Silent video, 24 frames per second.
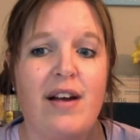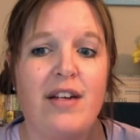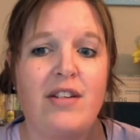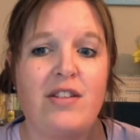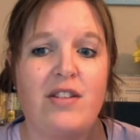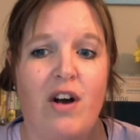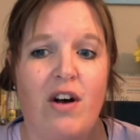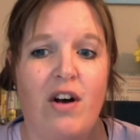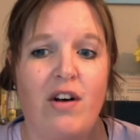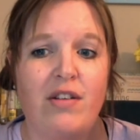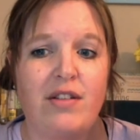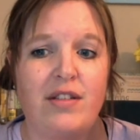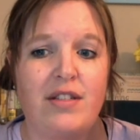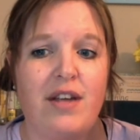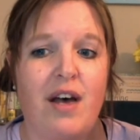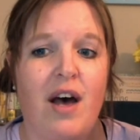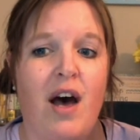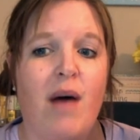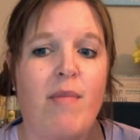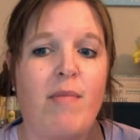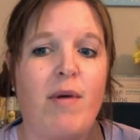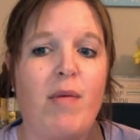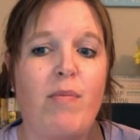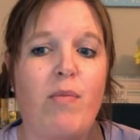adults
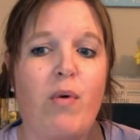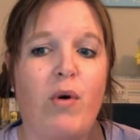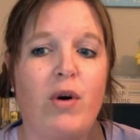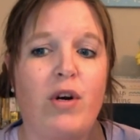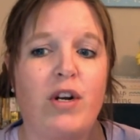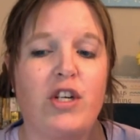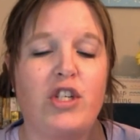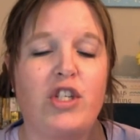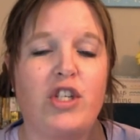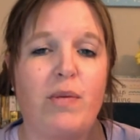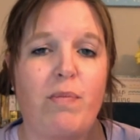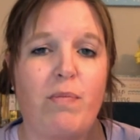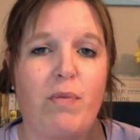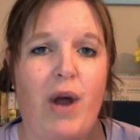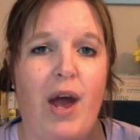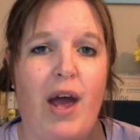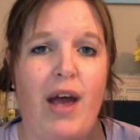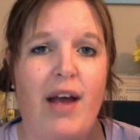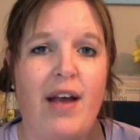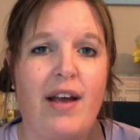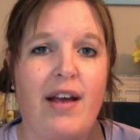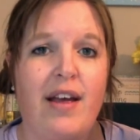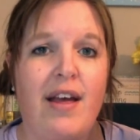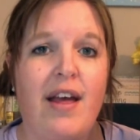um, aboard a
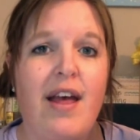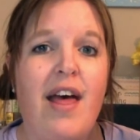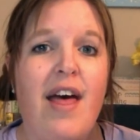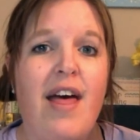shipwreck